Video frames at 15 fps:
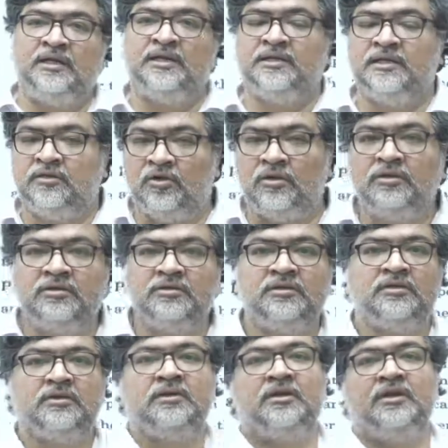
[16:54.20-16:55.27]
and all.
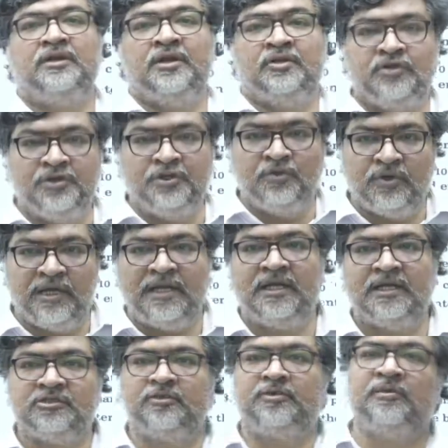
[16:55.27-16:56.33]
Now the new guidelines
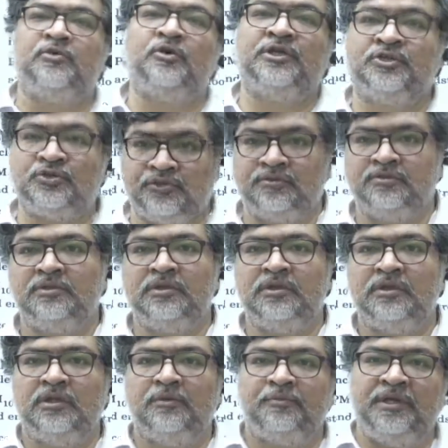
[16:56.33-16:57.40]
of WHO,
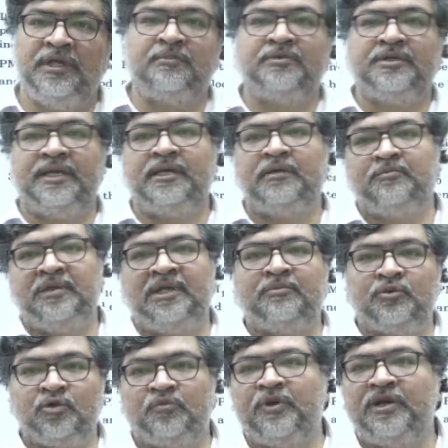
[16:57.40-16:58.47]
PM10,
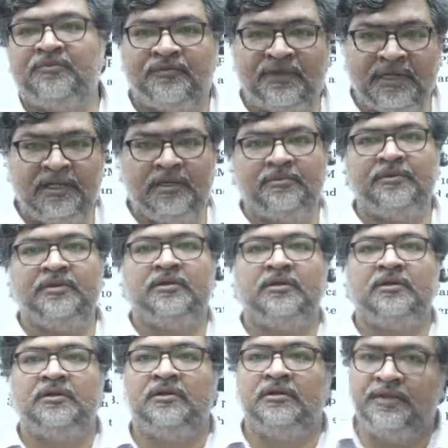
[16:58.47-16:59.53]
PM2.5,
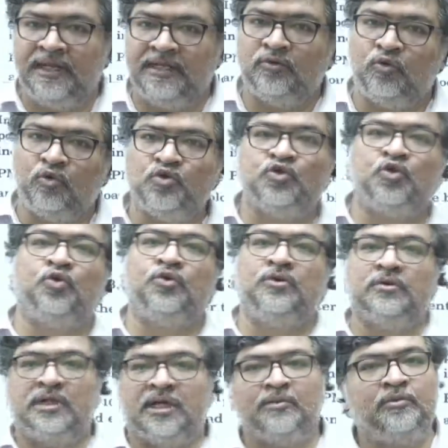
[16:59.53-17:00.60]
right, ozone,
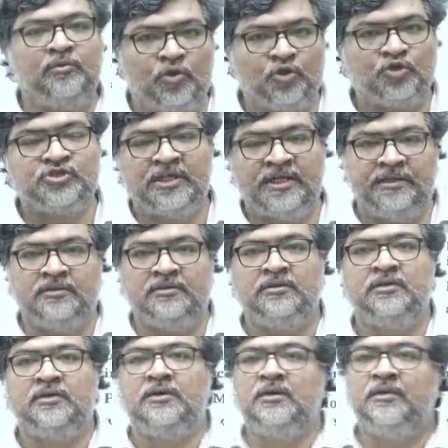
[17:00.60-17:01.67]
carbon monoxide,
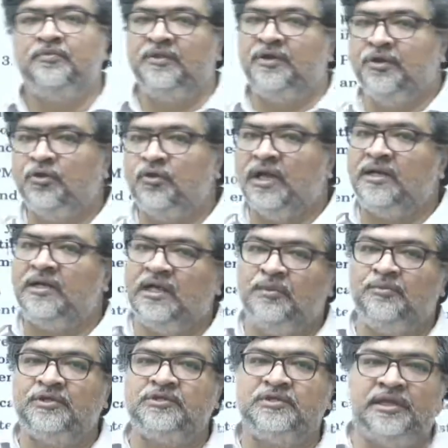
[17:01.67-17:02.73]
the new guideline
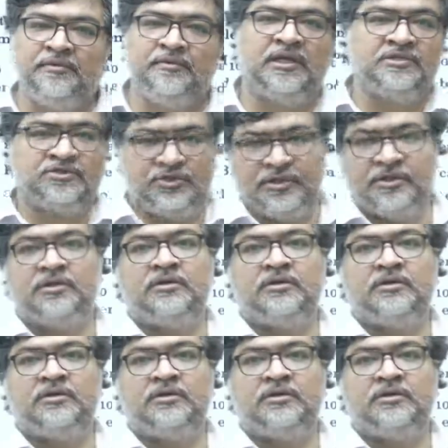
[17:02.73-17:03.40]
which came last year,